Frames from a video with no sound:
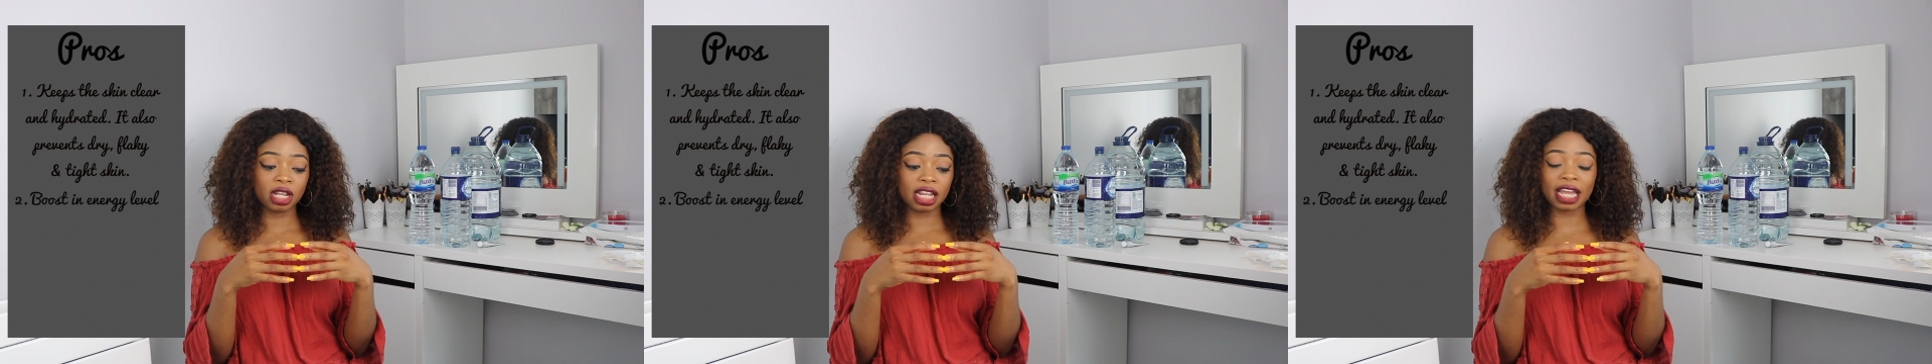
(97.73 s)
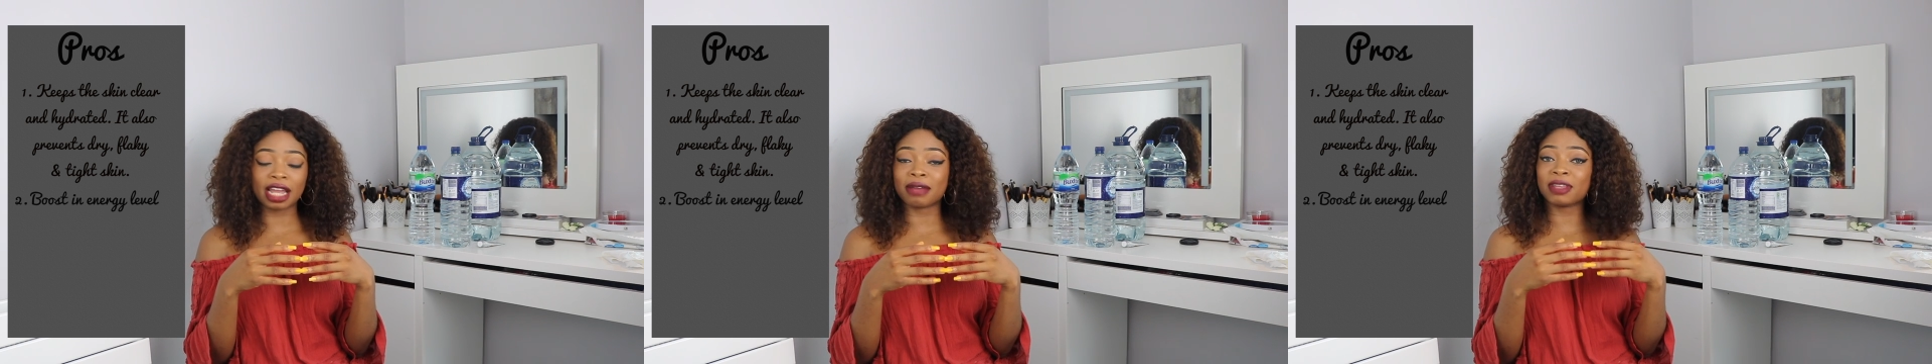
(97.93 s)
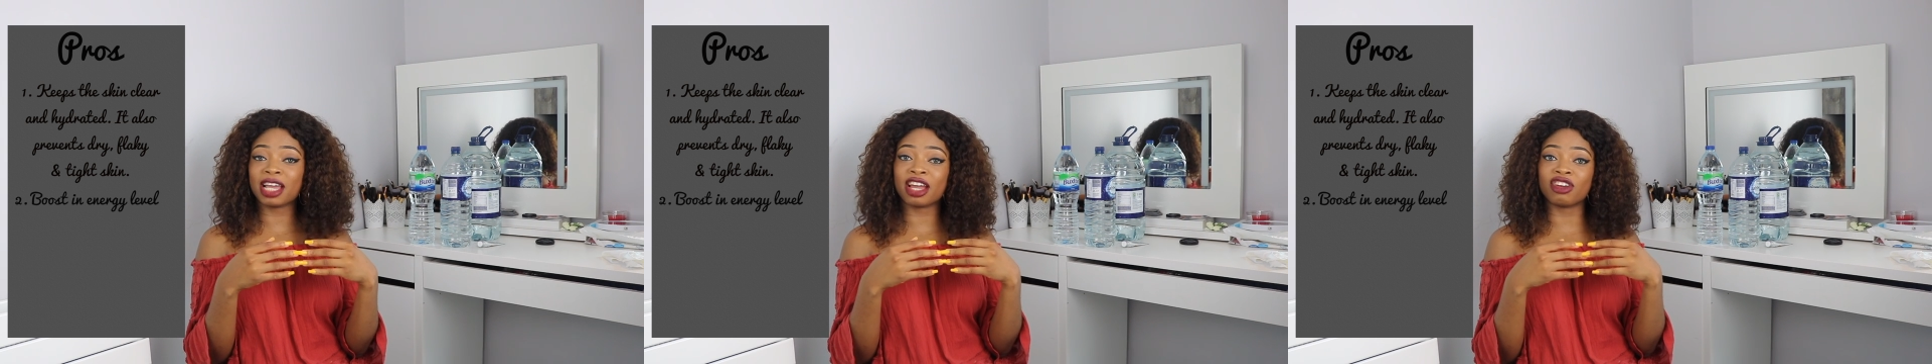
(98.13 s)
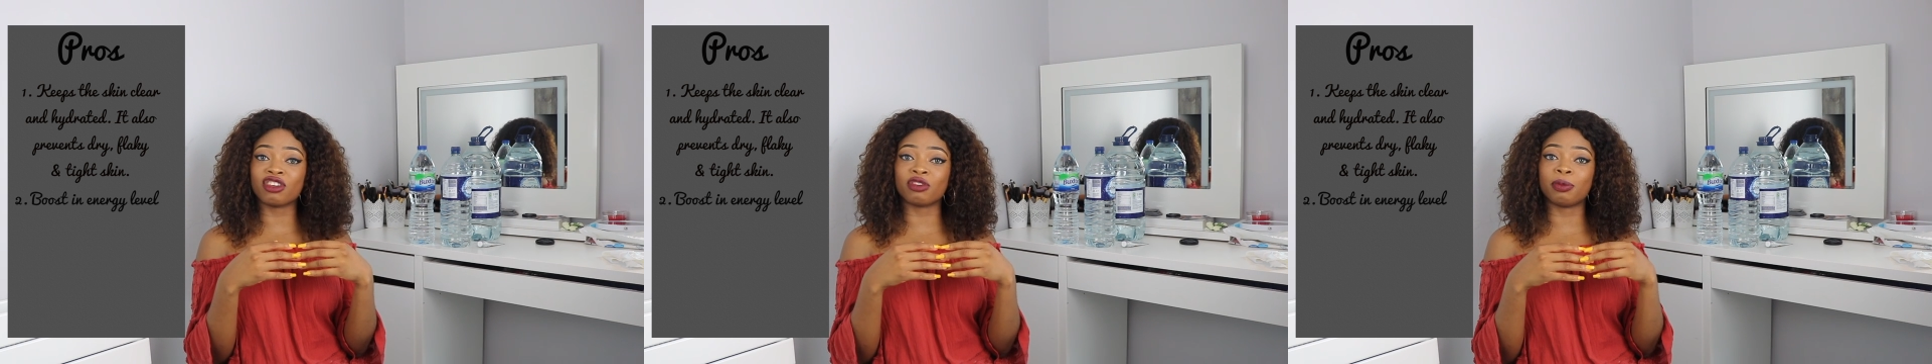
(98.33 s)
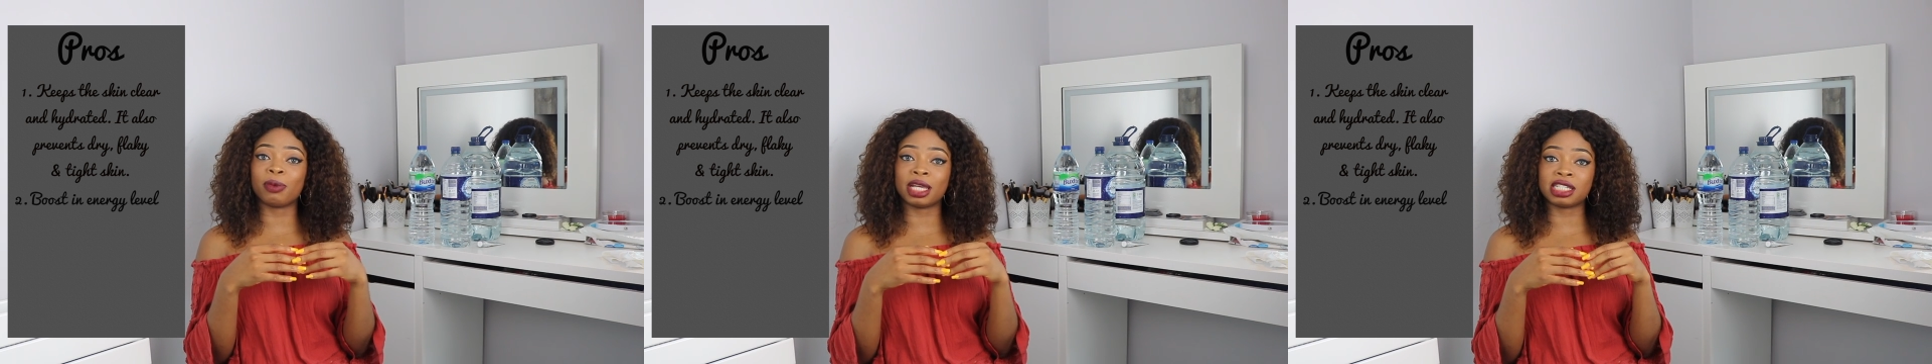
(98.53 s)
Like, I'm that kind
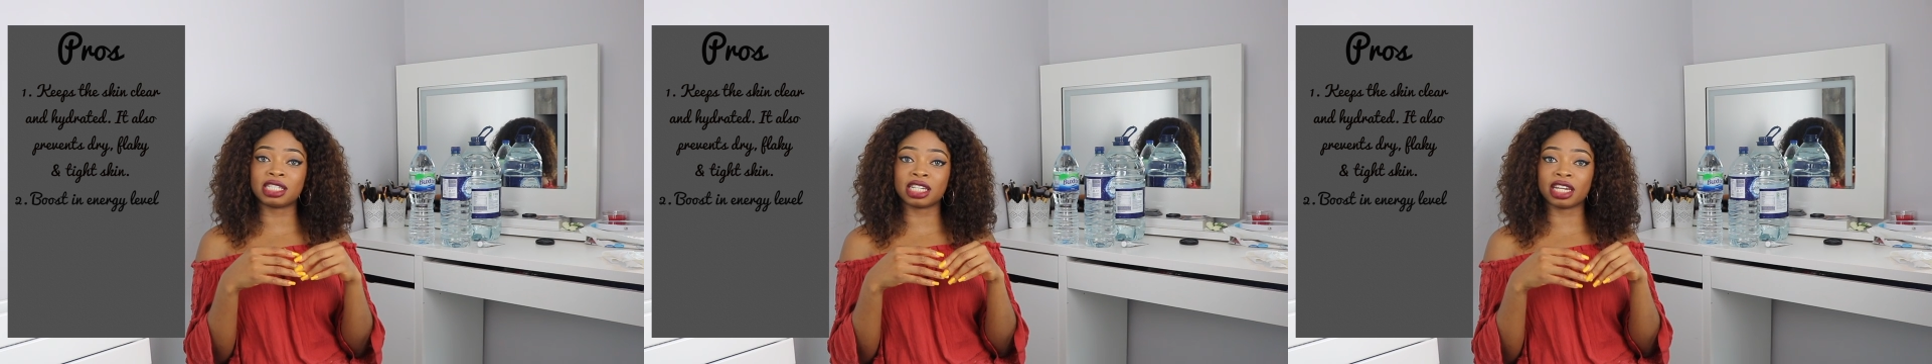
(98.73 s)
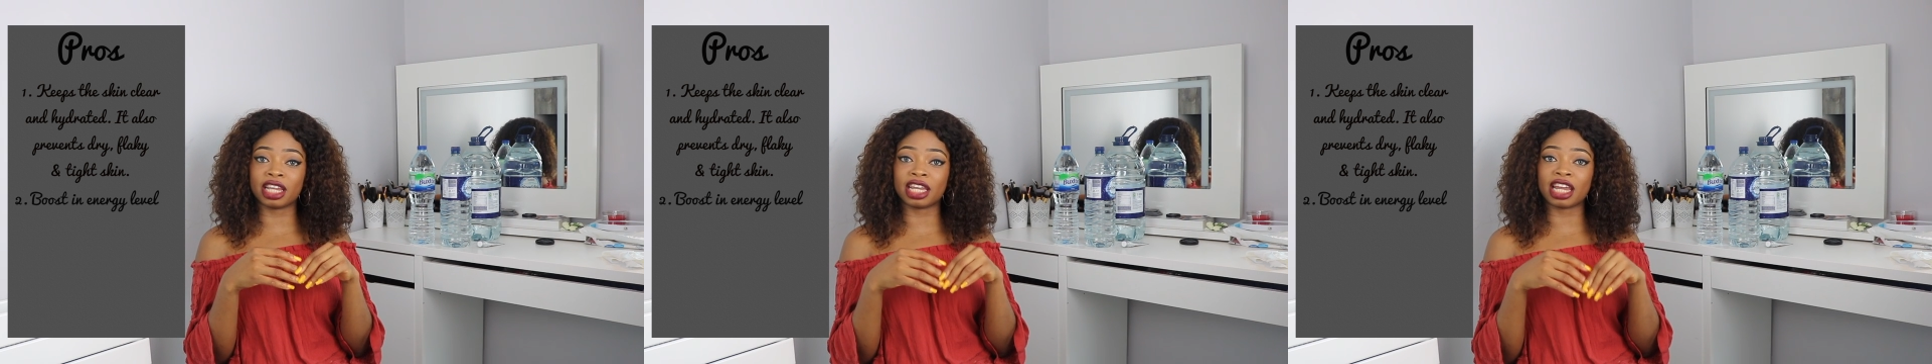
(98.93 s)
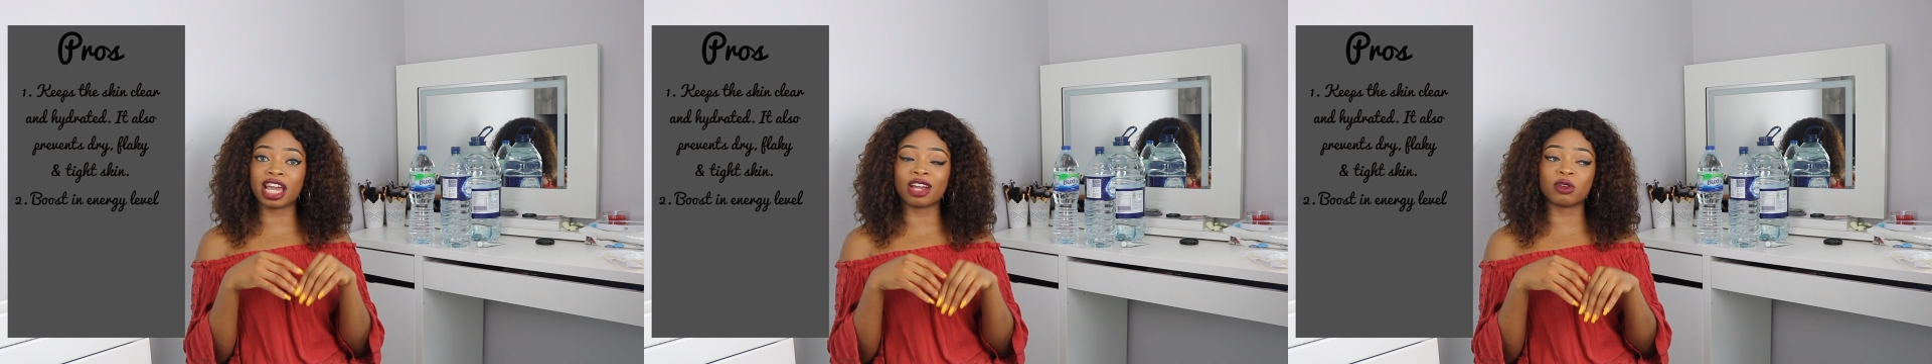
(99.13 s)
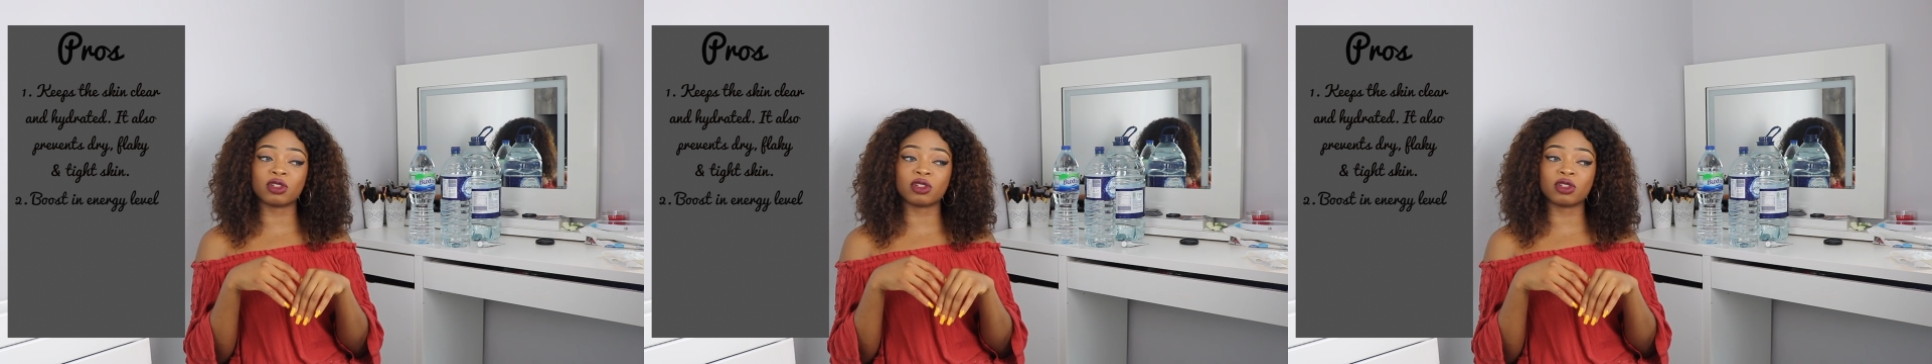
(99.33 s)
of person here that I